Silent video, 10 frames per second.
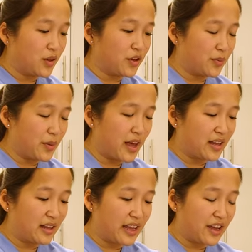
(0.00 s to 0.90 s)
with your
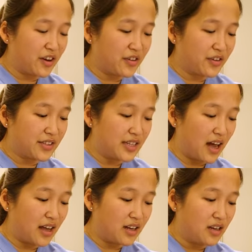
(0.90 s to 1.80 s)
pet laying on their
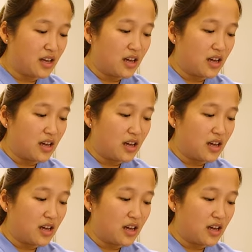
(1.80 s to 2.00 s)
side,